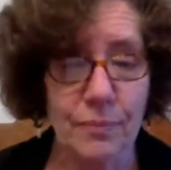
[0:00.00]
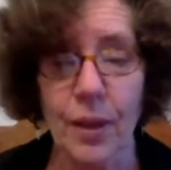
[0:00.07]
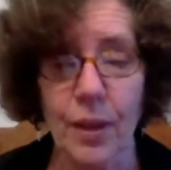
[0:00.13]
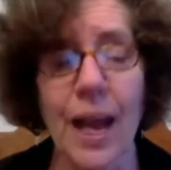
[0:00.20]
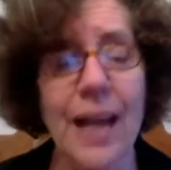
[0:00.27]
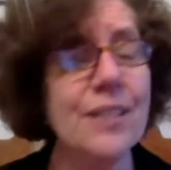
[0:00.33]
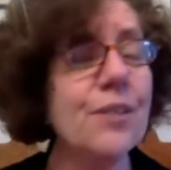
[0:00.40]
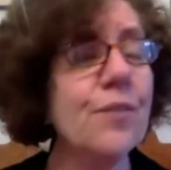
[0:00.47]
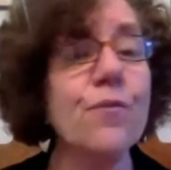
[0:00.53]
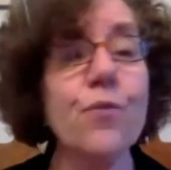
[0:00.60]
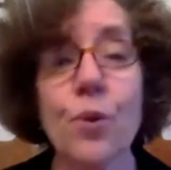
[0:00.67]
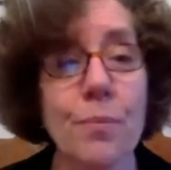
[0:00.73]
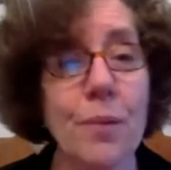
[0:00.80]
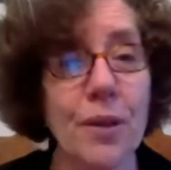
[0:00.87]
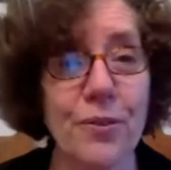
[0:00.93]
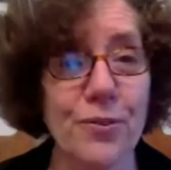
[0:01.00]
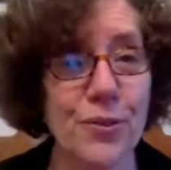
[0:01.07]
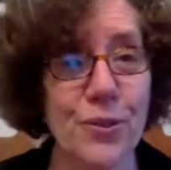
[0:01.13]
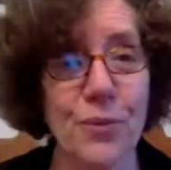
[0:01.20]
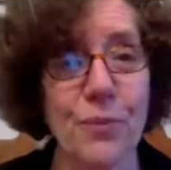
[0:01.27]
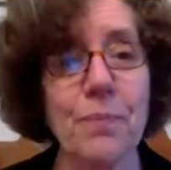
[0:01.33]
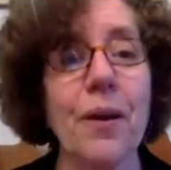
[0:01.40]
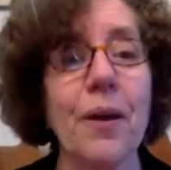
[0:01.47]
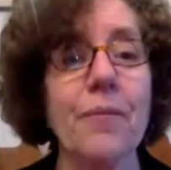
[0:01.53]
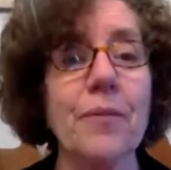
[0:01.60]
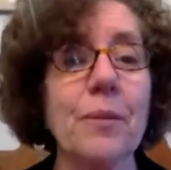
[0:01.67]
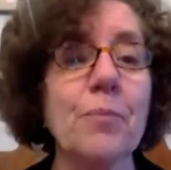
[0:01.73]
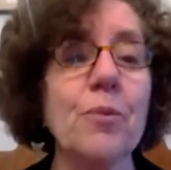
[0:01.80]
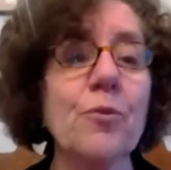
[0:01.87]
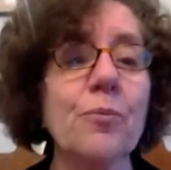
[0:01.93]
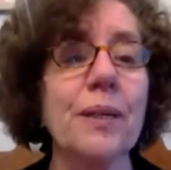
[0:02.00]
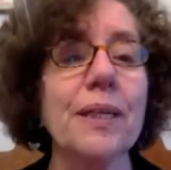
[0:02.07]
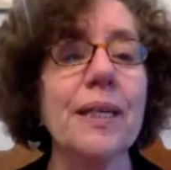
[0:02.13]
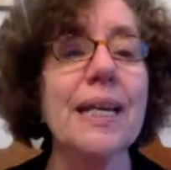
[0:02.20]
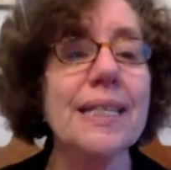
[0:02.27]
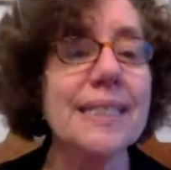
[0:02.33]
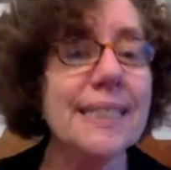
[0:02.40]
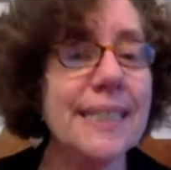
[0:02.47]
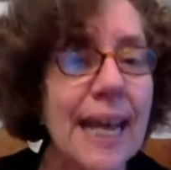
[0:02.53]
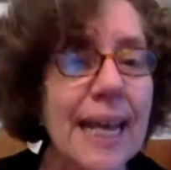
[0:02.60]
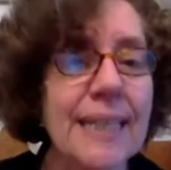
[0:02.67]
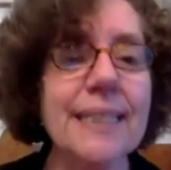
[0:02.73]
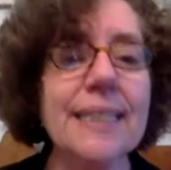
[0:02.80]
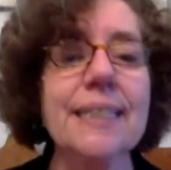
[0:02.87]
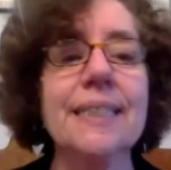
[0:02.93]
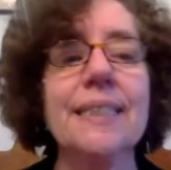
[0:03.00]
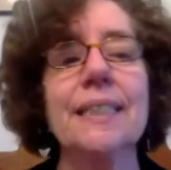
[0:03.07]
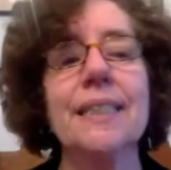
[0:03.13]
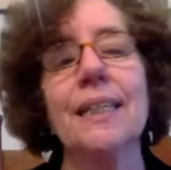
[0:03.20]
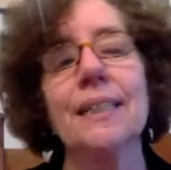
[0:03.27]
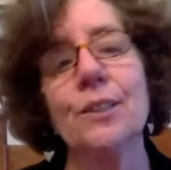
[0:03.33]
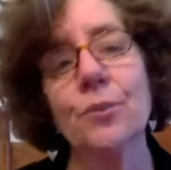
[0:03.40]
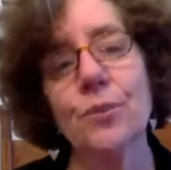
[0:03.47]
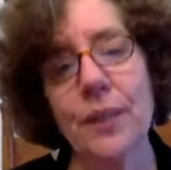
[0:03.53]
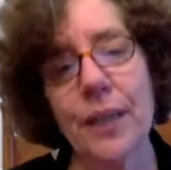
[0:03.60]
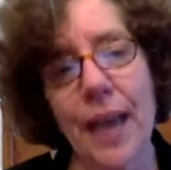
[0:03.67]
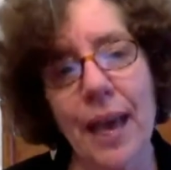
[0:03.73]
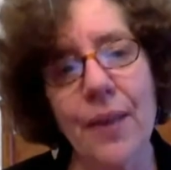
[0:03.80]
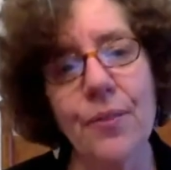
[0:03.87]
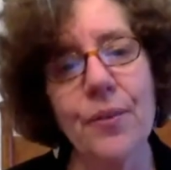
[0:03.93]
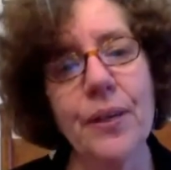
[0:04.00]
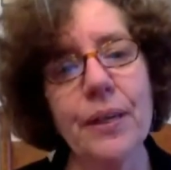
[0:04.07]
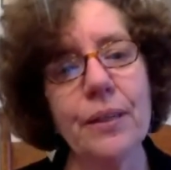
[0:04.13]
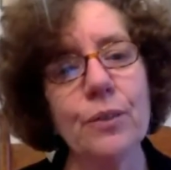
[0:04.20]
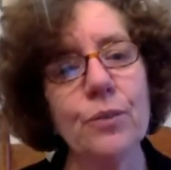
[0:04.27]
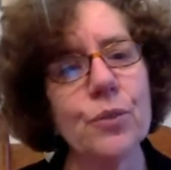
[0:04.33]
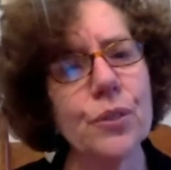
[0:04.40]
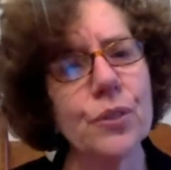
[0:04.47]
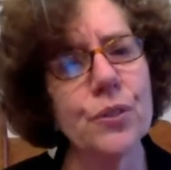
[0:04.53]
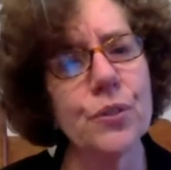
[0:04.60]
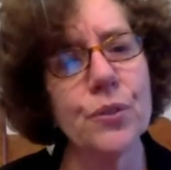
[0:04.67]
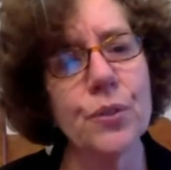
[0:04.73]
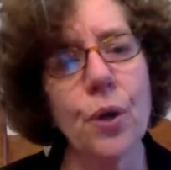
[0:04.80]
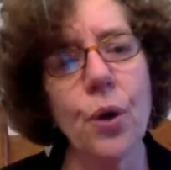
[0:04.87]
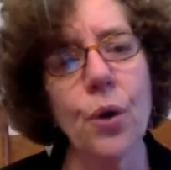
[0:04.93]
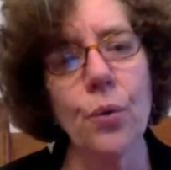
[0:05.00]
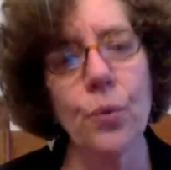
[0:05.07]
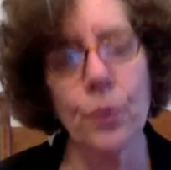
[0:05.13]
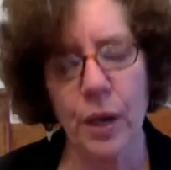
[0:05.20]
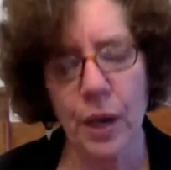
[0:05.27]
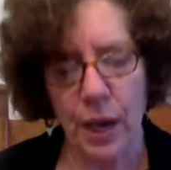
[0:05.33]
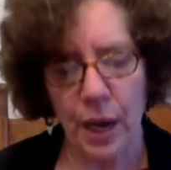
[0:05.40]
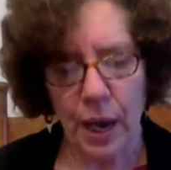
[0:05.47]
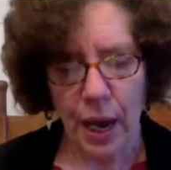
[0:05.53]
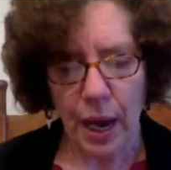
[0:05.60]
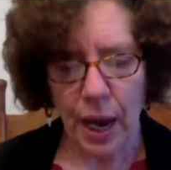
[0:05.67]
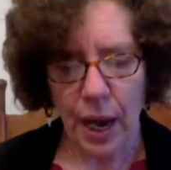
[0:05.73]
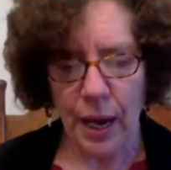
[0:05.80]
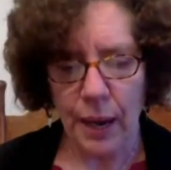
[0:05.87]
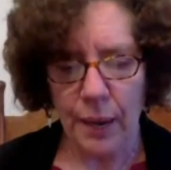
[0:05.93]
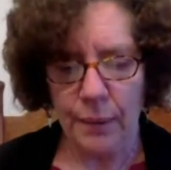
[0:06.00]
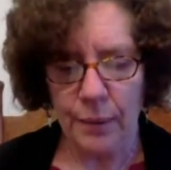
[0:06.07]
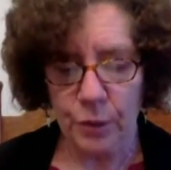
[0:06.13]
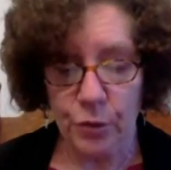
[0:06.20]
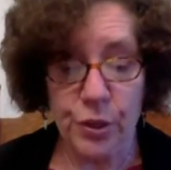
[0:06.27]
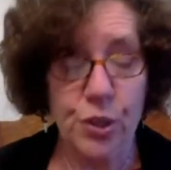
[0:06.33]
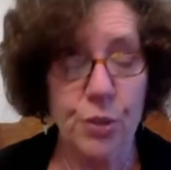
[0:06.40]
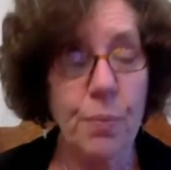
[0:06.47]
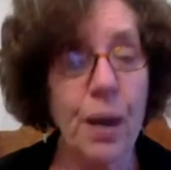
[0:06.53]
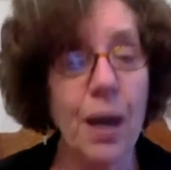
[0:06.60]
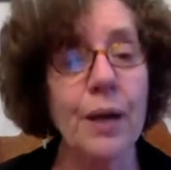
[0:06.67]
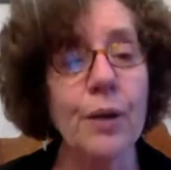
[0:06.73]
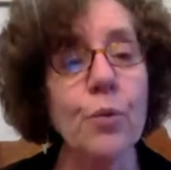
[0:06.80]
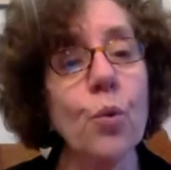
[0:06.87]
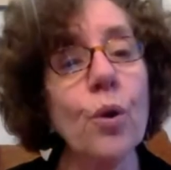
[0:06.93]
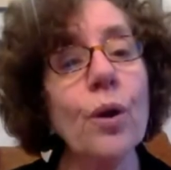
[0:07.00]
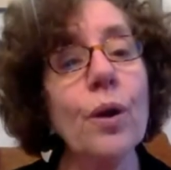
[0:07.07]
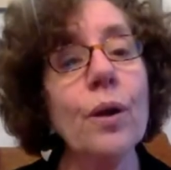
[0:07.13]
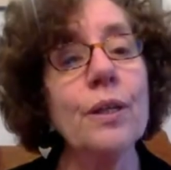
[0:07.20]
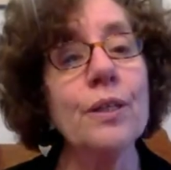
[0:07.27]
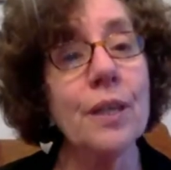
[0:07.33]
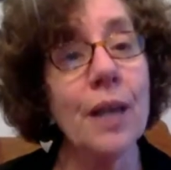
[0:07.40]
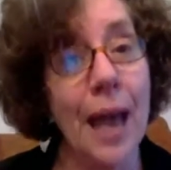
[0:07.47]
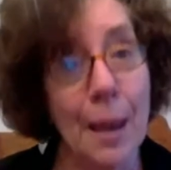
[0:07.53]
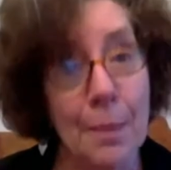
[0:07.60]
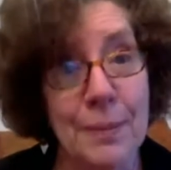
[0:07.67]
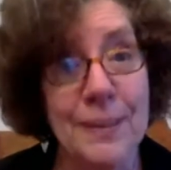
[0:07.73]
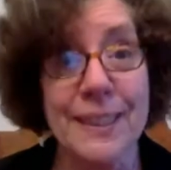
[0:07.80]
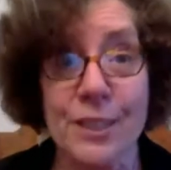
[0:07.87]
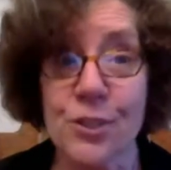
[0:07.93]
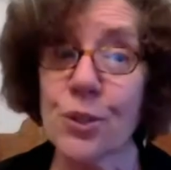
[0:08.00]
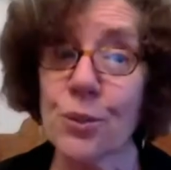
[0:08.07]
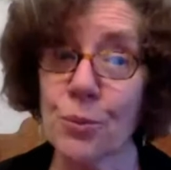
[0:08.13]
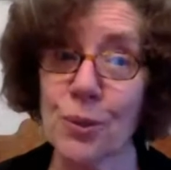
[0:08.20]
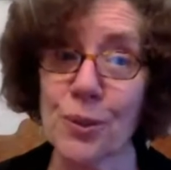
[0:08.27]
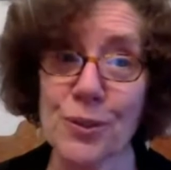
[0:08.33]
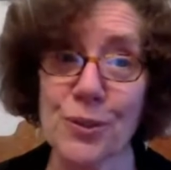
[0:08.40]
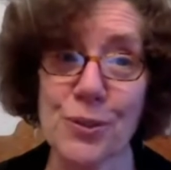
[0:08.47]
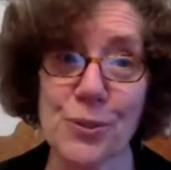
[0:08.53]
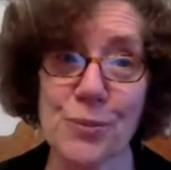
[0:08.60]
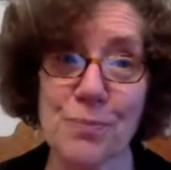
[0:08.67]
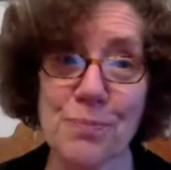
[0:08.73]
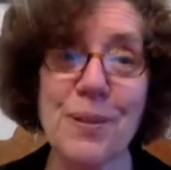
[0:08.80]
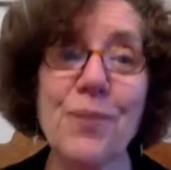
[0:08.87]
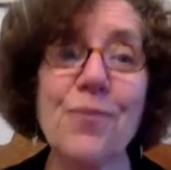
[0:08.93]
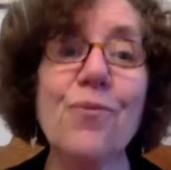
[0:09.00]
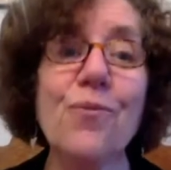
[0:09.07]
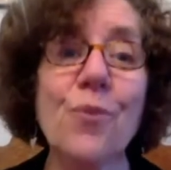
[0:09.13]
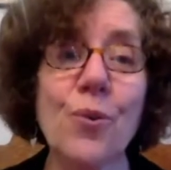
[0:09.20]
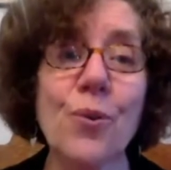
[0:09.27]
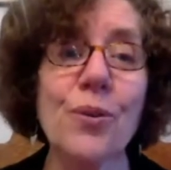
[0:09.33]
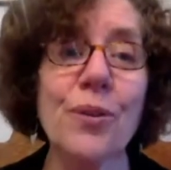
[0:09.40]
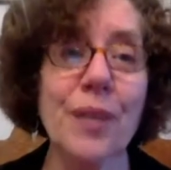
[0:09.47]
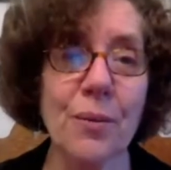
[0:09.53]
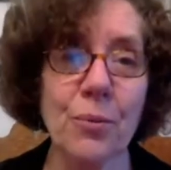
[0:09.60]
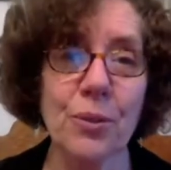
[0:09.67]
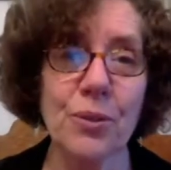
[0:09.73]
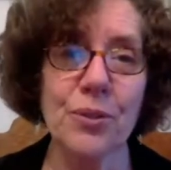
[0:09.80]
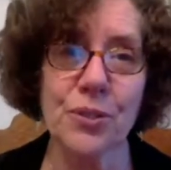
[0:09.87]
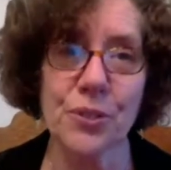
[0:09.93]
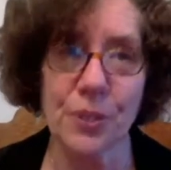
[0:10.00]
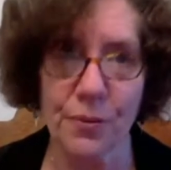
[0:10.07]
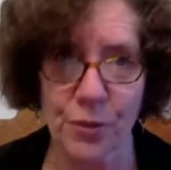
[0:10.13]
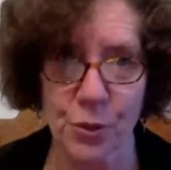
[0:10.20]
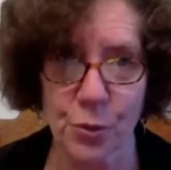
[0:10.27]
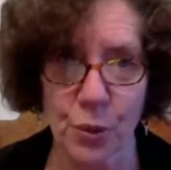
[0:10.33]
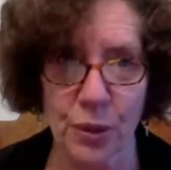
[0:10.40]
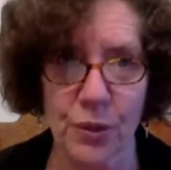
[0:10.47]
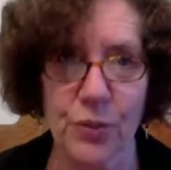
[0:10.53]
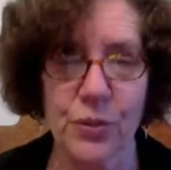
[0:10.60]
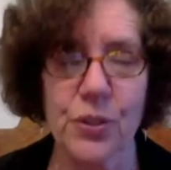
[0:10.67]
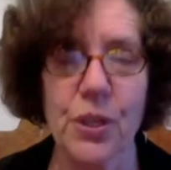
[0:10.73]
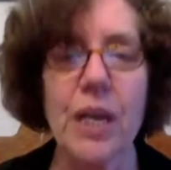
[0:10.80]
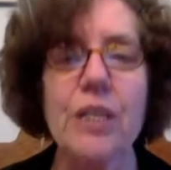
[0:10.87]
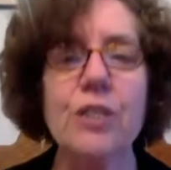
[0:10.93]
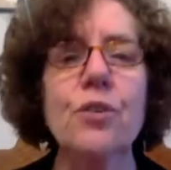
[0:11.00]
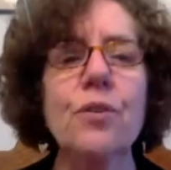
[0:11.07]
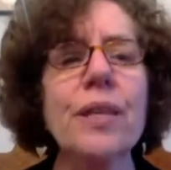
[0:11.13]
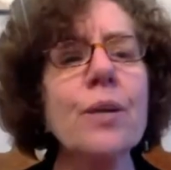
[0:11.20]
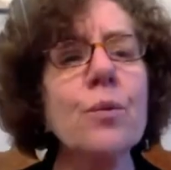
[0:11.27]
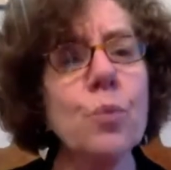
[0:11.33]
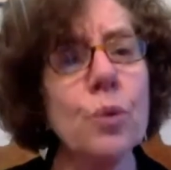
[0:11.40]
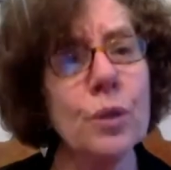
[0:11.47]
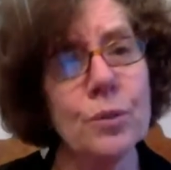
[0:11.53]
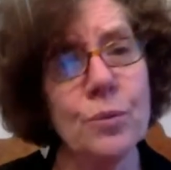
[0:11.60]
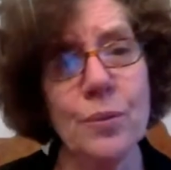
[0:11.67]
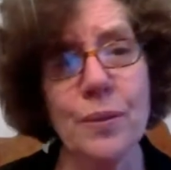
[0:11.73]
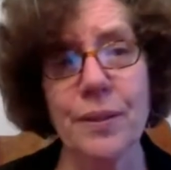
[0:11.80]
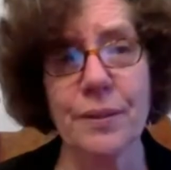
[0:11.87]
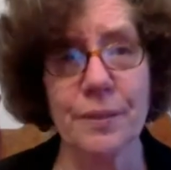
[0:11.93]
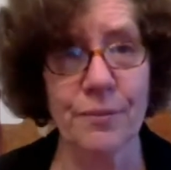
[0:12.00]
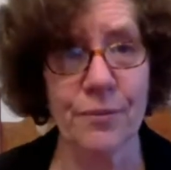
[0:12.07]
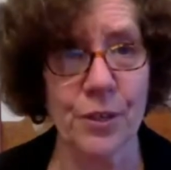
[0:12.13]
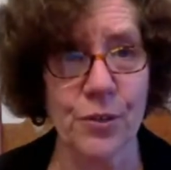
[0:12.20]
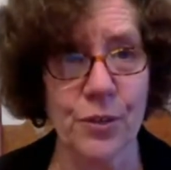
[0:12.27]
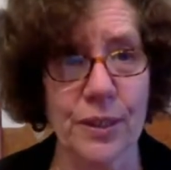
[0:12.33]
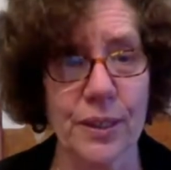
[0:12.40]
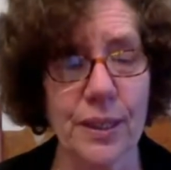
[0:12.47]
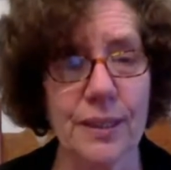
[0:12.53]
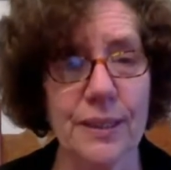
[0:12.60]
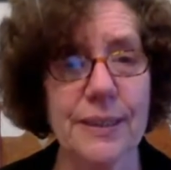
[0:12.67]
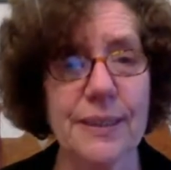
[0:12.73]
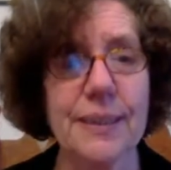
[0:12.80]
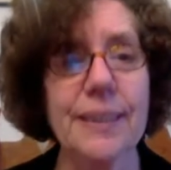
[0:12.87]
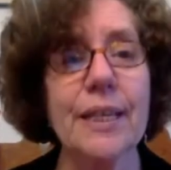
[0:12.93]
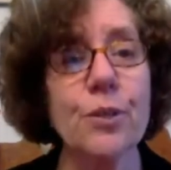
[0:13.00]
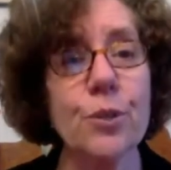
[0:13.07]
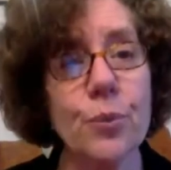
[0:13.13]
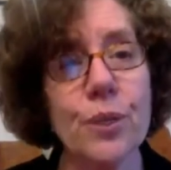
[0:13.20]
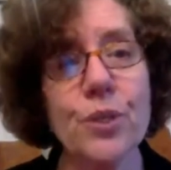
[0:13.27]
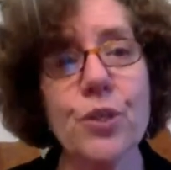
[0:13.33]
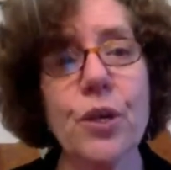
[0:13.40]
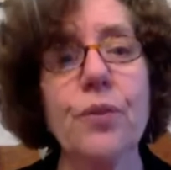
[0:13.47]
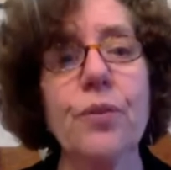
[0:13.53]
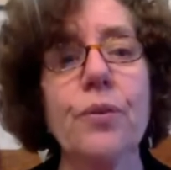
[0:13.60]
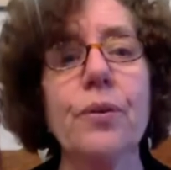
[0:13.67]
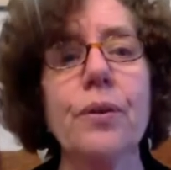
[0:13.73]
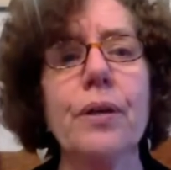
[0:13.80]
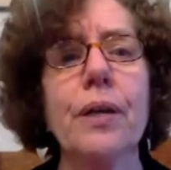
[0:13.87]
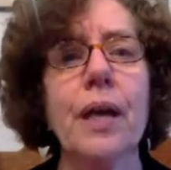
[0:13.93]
as the foremothers of the, of the movement, Stanton, Susan Anthony, Lucy Stone, um, Lucretia Mott, were abolition workers before they were suffrage workers. So they had worked with Frederick Douglass. They knew each other.